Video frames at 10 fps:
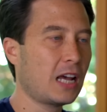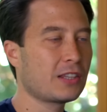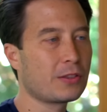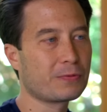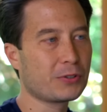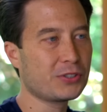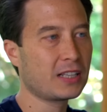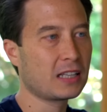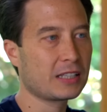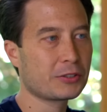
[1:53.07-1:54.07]
And then the first
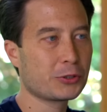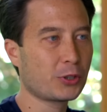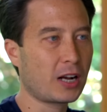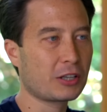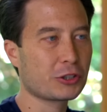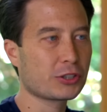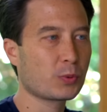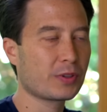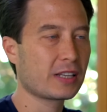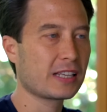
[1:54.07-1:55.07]
thing I like to track
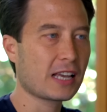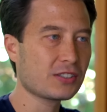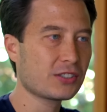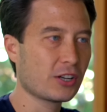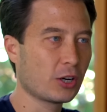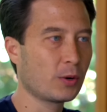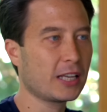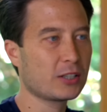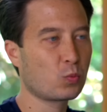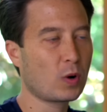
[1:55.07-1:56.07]
just with a yes no
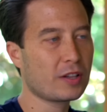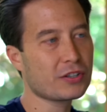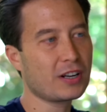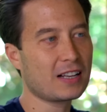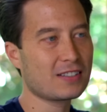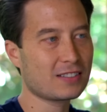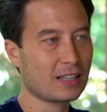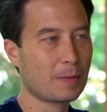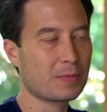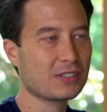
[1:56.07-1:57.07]
is whether I
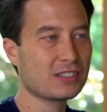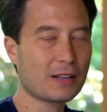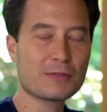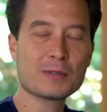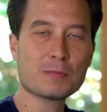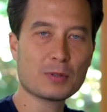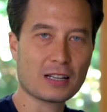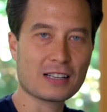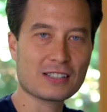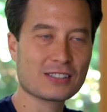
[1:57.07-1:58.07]
slept seven
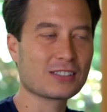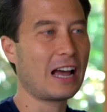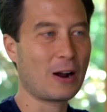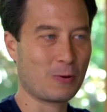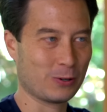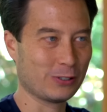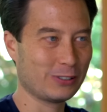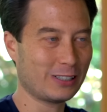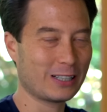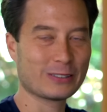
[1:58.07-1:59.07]
plus
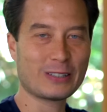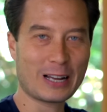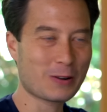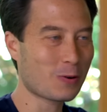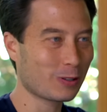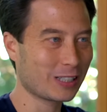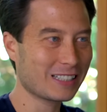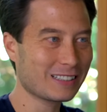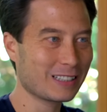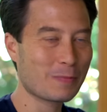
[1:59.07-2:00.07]
hours of high quality
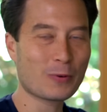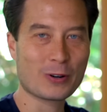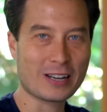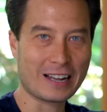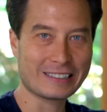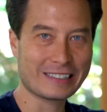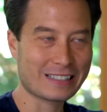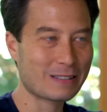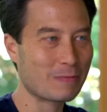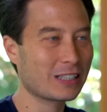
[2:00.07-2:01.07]
sleep or not.
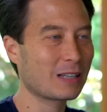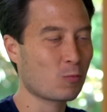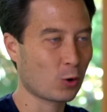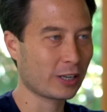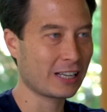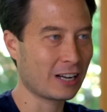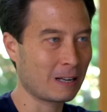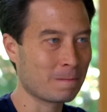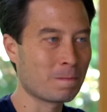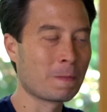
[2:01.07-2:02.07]
That's something I'm working on.